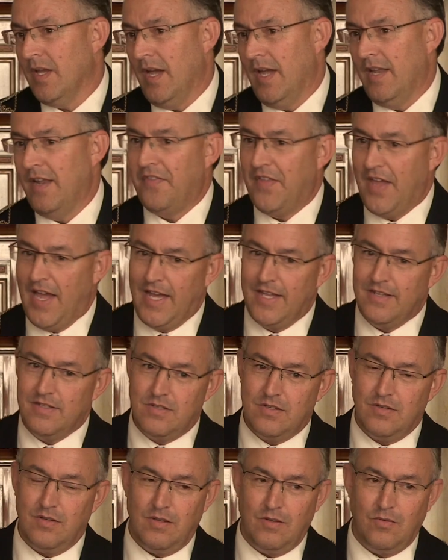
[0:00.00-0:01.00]
And at the
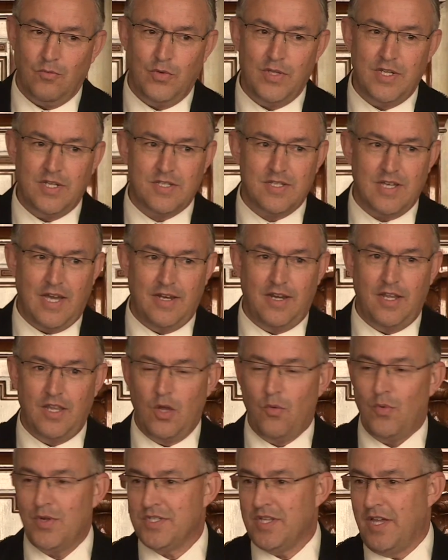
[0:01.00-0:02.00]
end, we decided
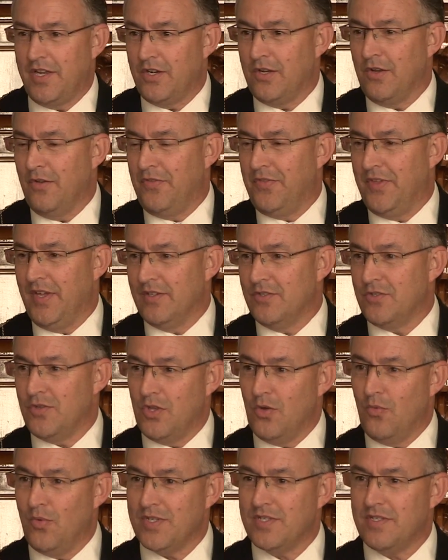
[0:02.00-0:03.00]
that was not a good thing. So
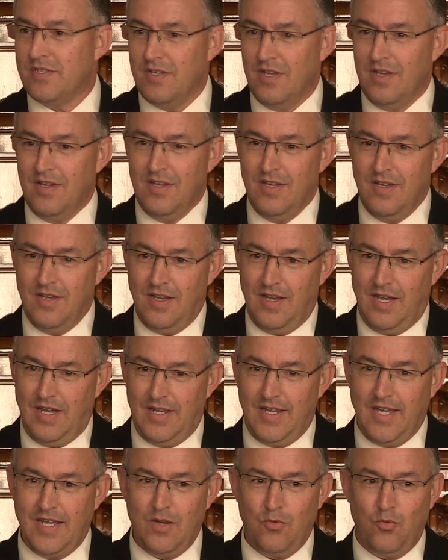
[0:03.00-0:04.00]
there was a
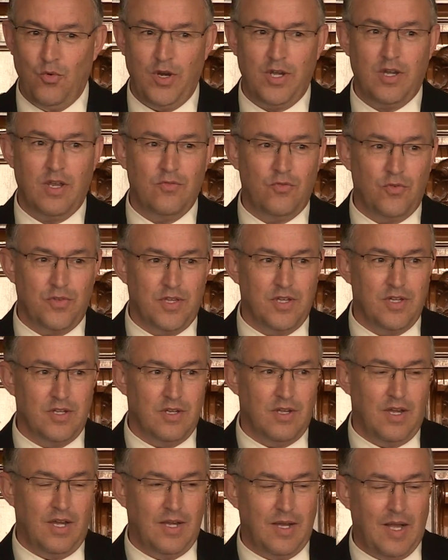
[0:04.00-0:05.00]
lady working for the
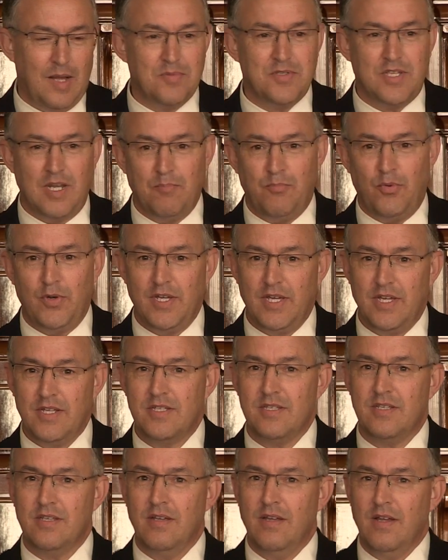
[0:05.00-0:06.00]
Amsterdam
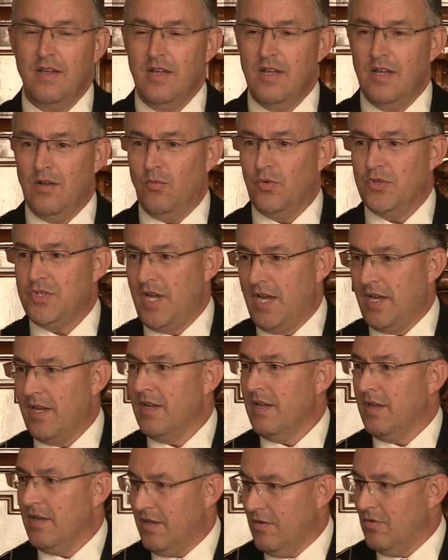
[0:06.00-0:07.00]
police, which I
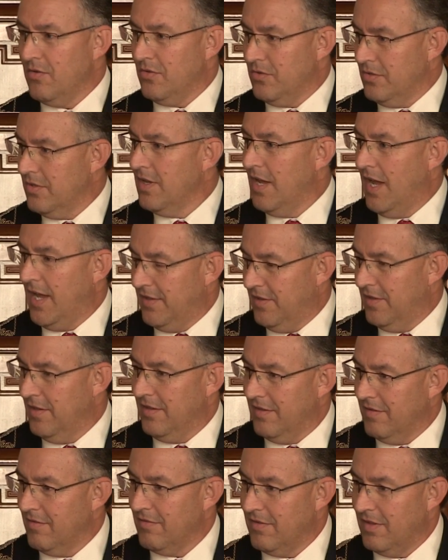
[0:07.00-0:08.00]
had
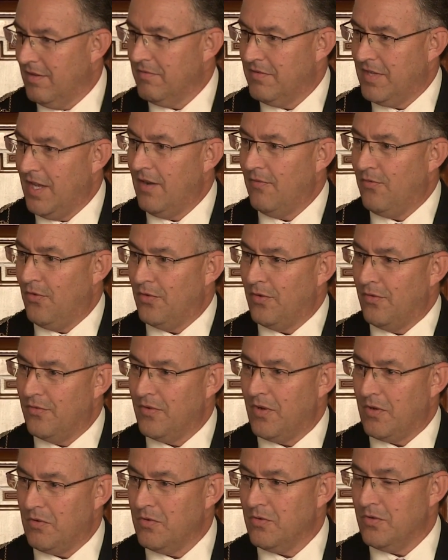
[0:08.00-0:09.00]
the telephone of,
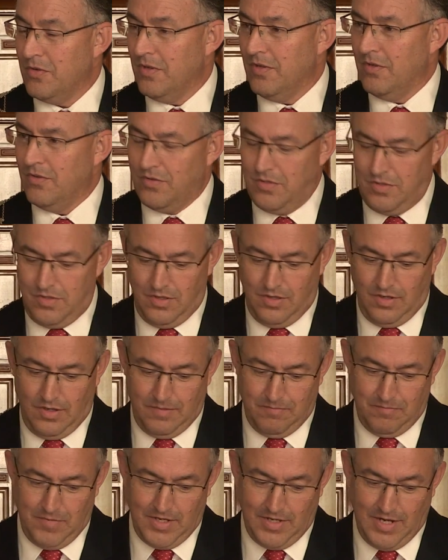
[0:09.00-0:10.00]

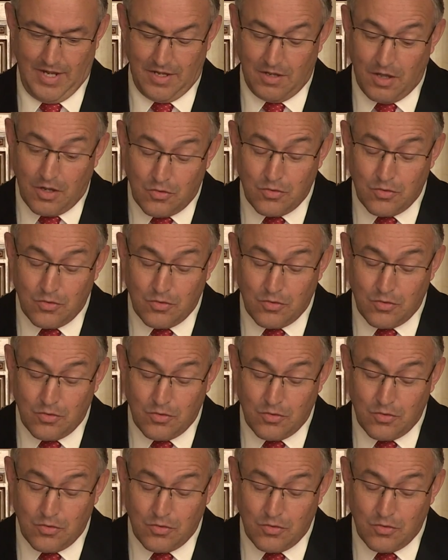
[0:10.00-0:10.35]
and I